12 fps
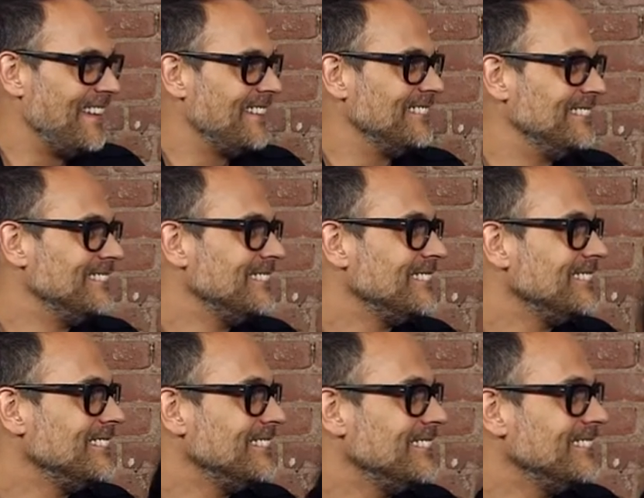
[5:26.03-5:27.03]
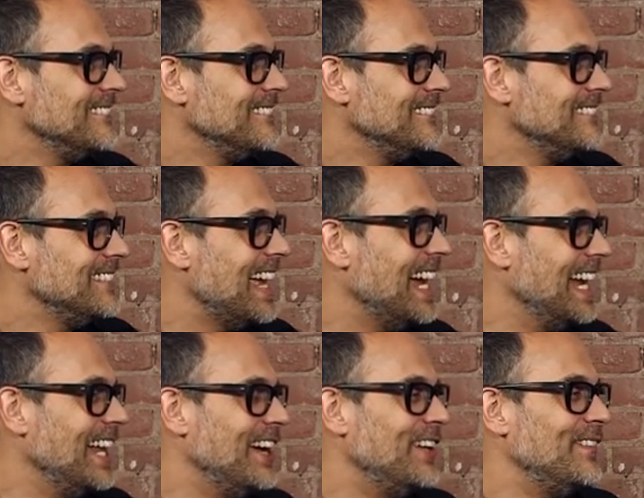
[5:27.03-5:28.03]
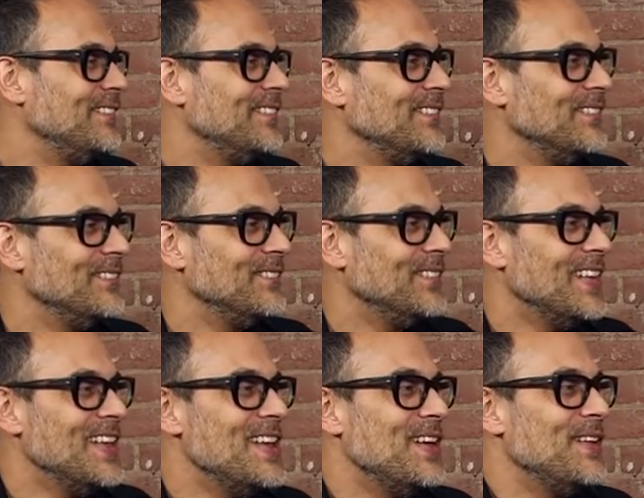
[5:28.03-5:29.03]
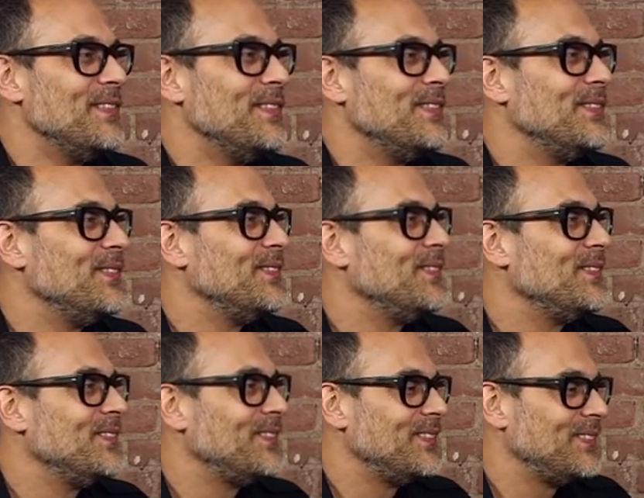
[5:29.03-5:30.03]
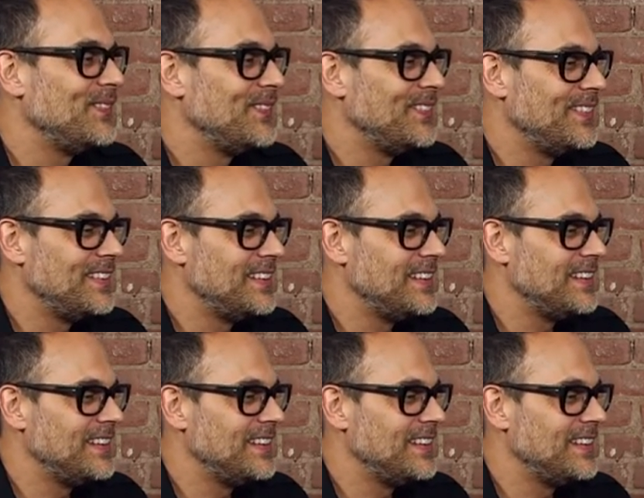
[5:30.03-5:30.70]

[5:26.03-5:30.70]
(silent)